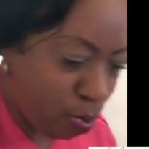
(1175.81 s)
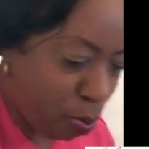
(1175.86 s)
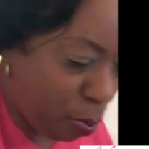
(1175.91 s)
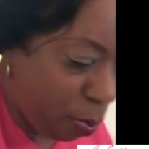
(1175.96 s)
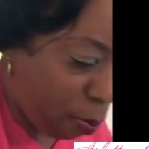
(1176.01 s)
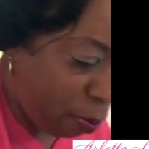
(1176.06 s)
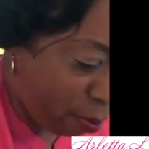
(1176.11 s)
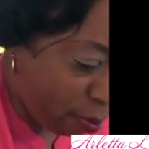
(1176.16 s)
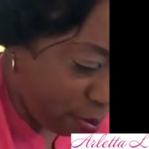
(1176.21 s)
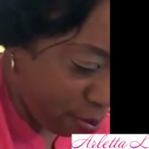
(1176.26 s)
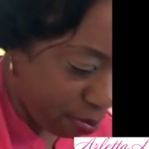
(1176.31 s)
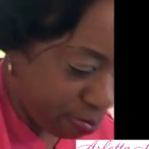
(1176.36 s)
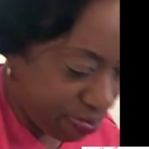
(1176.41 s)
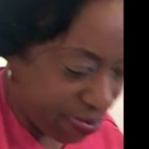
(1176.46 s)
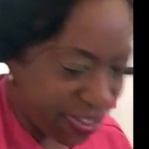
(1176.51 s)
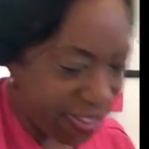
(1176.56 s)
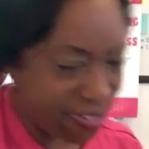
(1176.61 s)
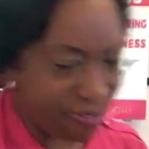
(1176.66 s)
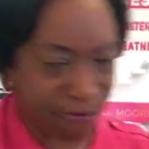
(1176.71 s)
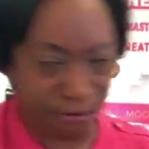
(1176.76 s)
that
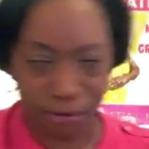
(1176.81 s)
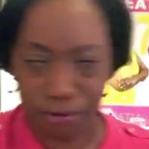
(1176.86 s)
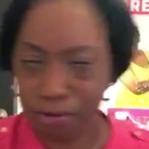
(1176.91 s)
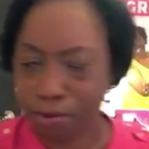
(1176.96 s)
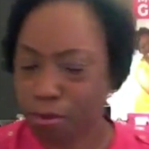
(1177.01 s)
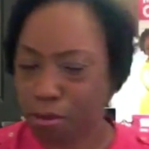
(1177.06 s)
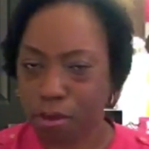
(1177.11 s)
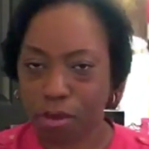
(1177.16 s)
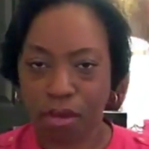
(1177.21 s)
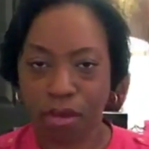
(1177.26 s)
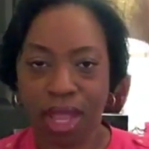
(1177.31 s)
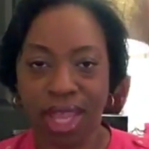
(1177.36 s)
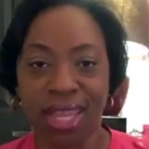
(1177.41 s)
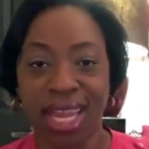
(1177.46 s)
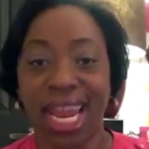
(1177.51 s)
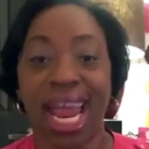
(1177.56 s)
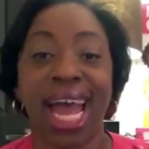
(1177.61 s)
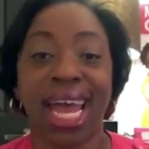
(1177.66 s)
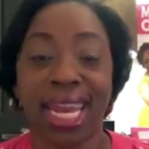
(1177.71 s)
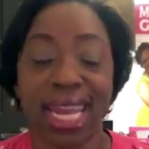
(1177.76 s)

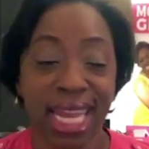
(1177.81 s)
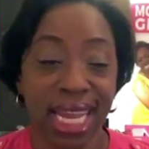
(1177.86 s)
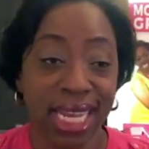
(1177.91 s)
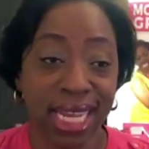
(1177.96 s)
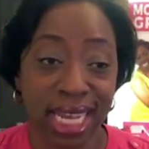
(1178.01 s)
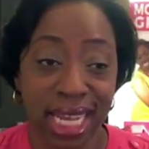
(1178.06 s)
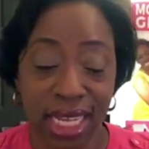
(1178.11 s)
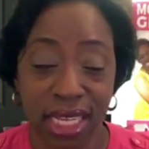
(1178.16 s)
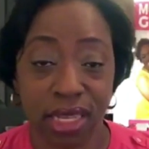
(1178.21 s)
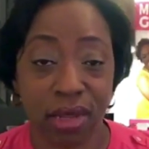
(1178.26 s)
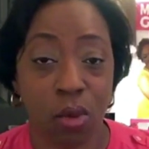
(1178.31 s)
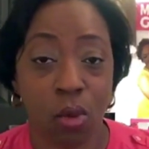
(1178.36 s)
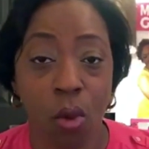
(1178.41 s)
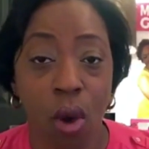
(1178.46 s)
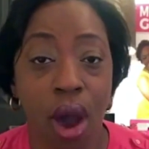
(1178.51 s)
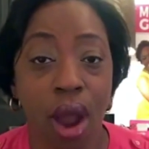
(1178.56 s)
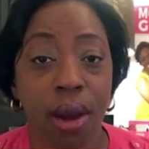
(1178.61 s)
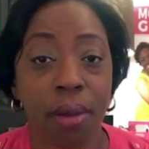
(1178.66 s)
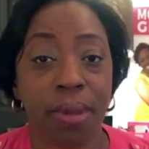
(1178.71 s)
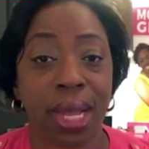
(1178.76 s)
I need to get some
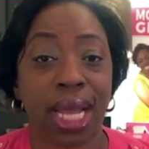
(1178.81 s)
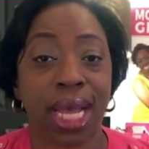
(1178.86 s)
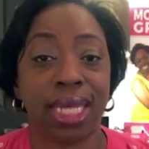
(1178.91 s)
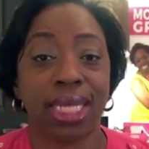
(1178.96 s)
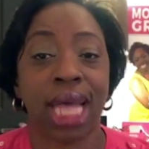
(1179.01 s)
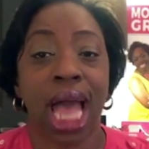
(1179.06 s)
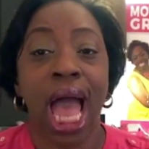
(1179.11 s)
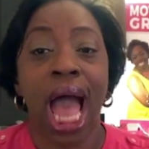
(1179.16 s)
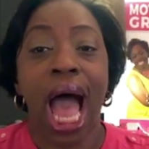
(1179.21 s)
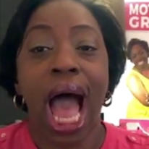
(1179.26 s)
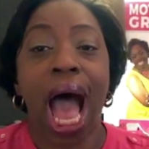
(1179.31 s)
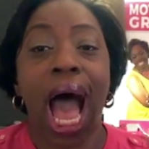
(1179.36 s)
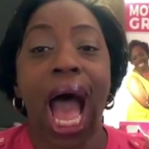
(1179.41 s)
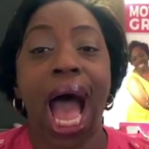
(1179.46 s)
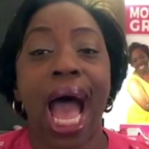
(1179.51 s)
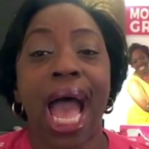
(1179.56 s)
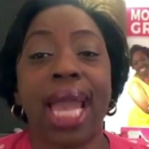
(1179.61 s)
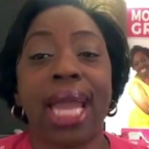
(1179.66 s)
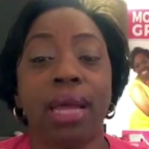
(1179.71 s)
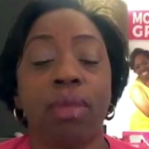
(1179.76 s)
water because
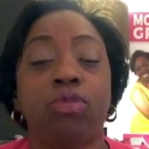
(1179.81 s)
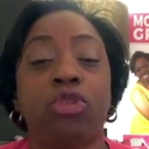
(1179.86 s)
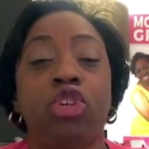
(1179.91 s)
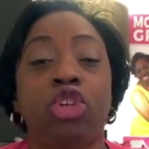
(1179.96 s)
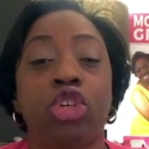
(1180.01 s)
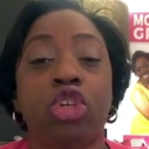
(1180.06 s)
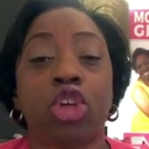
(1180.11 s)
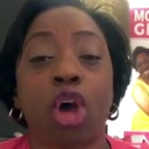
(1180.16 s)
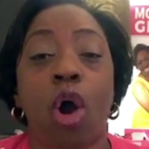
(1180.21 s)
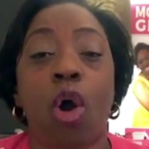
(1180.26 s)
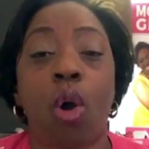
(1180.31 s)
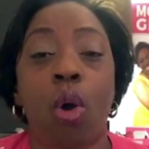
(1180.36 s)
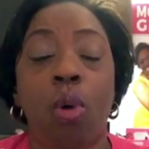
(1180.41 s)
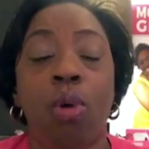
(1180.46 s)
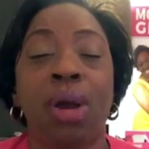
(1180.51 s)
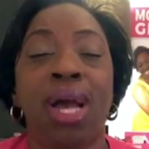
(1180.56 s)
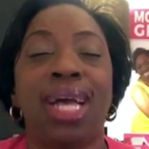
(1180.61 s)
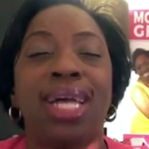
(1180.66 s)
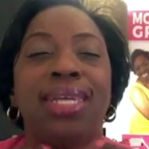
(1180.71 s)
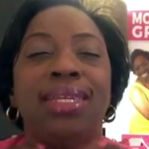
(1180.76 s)
I am
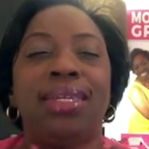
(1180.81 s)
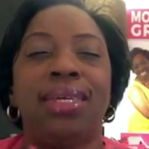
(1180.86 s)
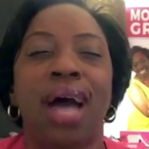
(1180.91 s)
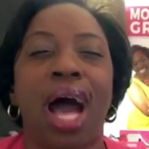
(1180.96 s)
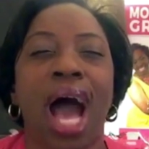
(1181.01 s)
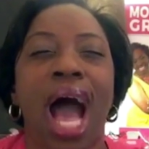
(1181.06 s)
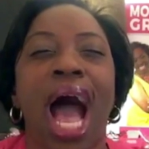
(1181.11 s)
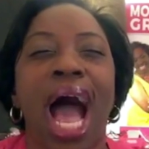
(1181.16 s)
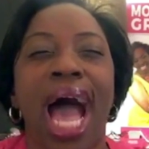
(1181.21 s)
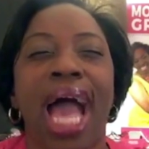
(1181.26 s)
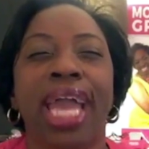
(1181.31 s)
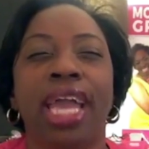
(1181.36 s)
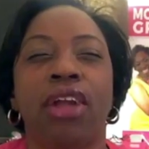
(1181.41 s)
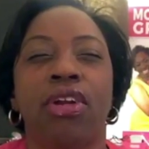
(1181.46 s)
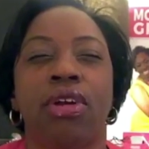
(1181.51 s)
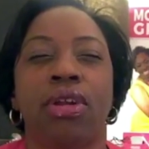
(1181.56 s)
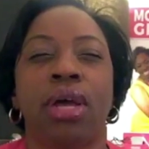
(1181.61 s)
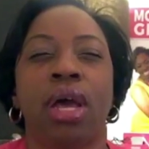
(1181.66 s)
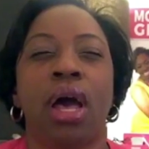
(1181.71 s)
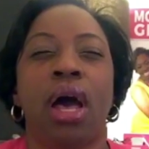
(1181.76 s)
so
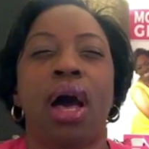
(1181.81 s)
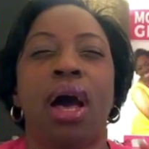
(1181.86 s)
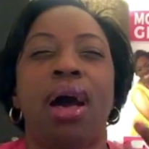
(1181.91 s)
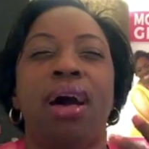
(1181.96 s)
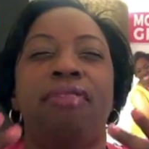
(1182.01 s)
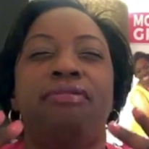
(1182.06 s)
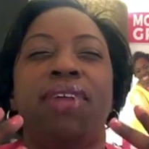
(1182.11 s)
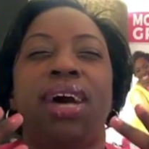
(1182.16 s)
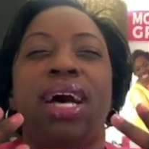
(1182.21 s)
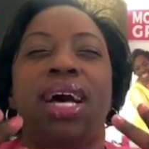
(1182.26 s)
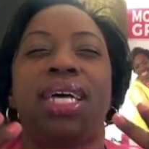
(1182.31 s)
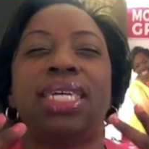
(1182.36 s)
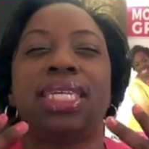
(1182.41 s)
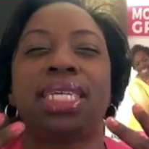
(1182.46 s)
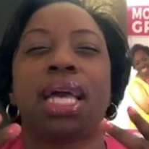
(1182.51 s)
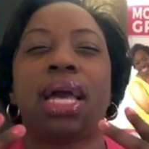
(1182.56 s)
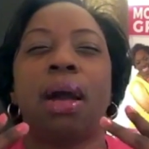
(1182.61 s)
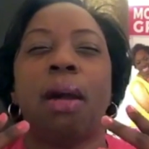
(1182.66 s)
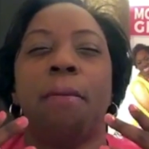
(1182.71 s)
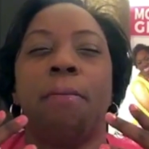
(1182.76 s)
tired of us
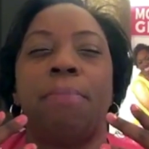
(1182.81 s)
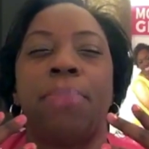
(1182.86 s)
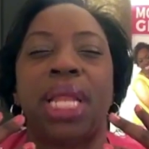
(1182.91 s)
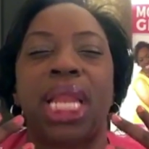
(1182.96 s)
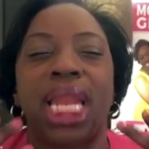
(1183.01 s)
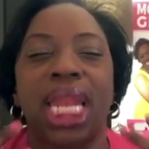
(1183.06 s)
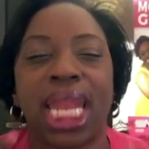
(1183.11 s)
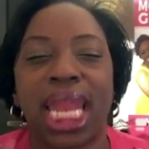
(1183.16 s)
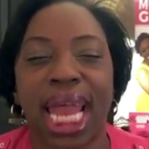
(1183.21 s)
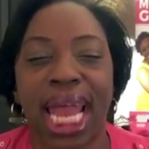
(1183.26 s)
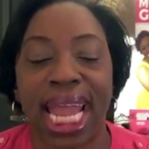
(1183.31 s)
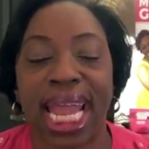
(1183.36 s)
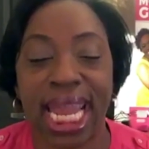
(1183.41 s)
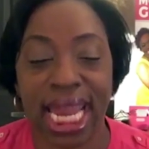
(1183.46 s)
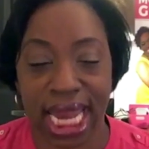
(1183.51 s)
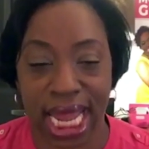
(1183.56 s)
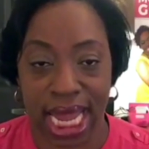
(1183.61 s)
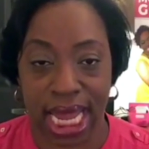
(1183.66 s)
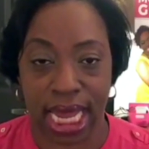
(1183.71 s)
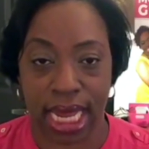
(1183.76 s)

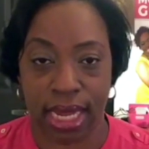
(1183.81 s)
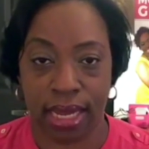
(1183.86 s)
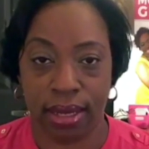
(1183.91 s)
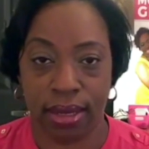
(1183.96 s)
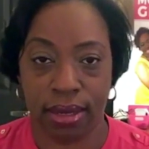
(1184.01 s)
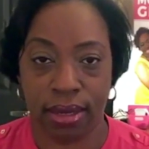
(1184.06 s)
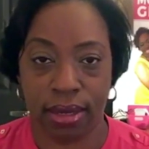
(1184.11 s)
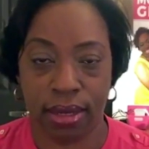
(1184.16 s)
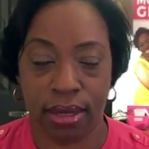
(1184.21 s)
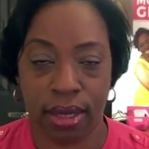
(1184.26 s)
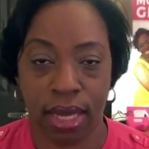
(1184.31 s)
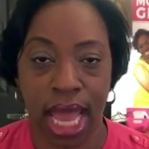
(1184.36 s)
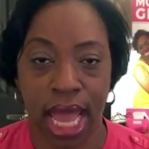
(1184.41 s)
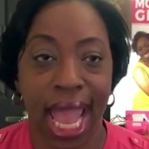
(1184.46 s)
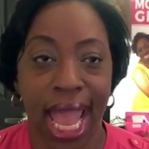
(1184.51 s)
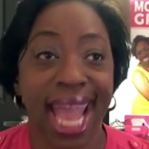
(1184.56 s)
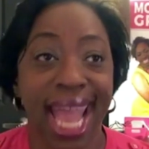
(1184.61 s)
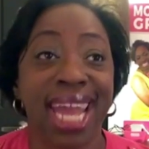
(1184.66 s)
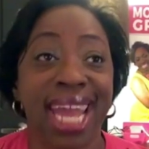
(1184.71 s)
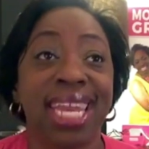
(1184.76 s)
complaining
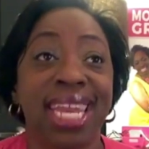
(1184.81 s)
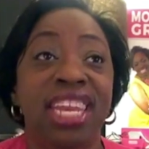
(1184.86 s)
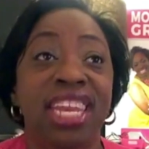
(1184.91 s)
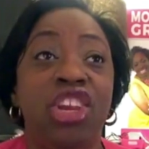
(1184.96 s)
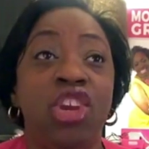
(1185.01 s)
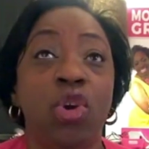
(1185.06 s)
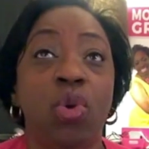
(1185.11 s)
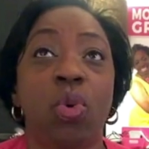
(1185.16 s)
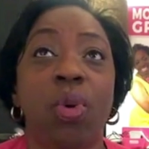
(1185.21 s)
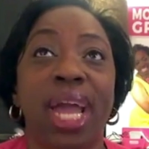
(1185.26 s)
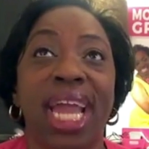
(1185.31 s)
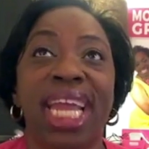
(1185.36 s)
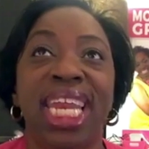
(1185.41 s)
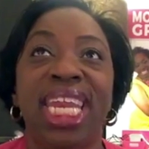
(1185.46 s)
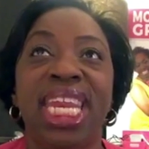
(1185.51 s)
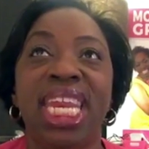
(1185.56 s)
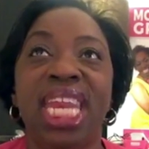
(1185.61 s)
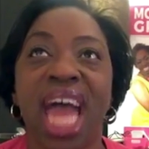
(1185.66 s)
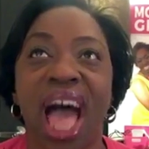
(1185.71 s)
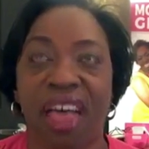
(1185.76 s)
and
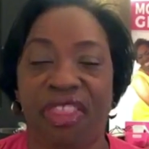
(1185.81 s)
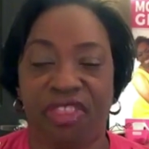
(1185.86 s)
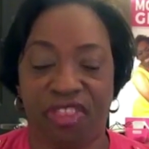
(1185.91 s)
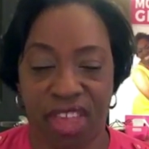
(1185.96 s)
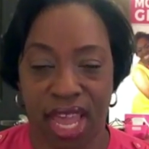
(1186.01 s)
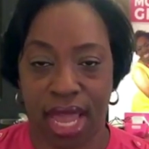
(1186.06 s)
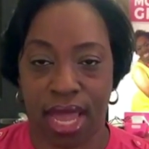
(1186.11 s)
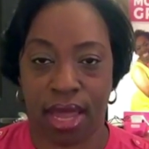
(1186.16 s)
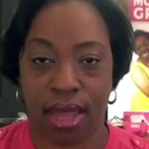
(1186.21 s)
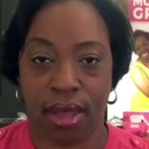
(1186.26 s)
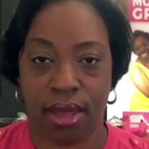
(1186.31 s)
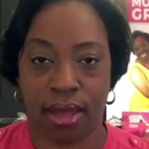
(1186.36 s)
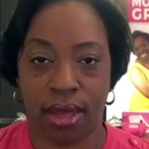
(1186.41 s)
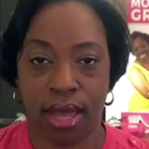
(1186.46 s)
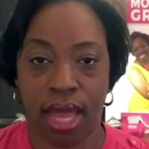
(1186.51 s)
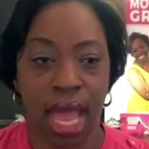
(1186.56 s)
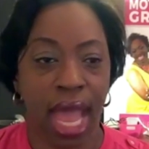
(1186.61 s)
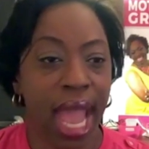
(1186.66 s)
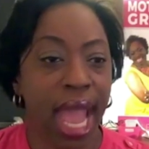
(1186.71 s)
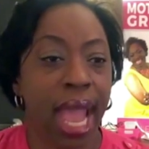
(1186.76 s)
doing nothing,
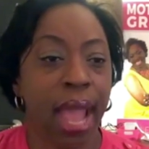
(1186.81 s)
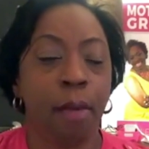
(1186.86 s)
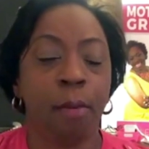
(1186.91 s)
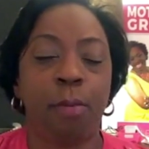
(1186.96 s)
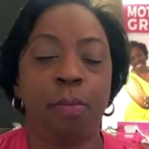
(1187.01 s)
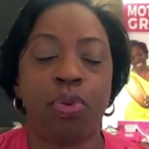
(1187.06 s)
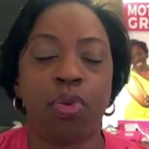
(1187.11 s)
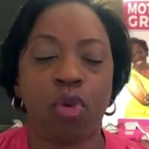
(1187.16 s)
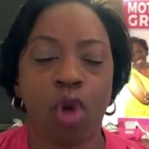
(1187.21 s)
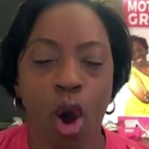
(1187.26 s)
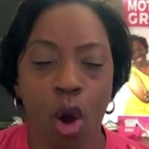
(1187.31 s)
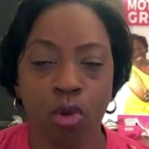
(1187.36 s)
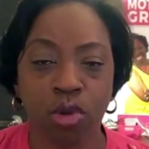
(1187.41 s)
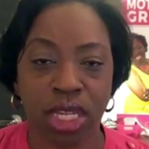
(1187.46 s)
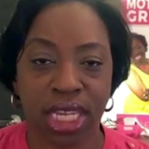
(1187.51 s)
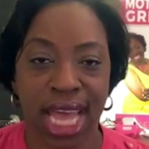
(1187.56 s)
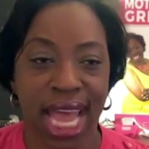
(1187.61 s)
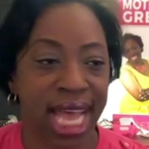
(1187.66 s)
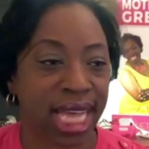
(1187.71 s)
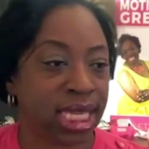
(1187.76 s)
and
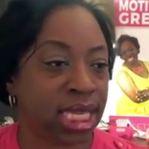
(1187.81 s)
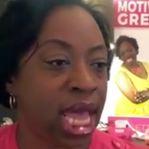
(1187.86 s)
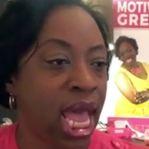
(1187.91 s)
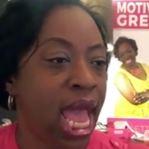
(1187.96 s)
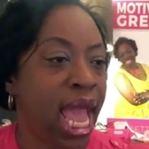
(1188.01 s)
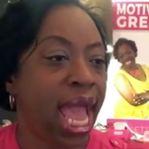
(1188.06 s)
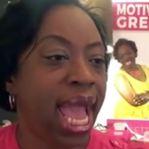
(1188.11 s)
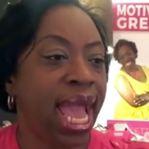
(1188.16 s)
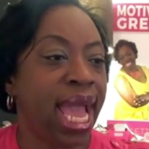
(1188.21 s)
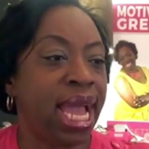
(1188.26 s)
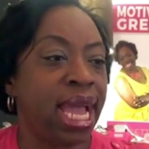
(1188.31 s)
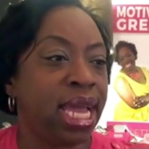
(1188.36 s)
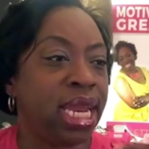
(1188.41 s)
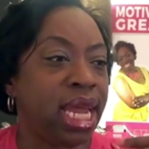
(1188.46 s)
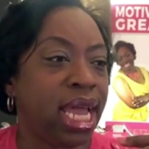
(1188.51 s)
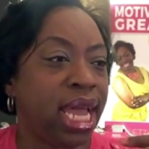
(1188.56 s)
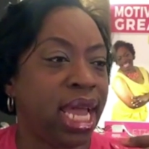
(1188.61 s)
protests and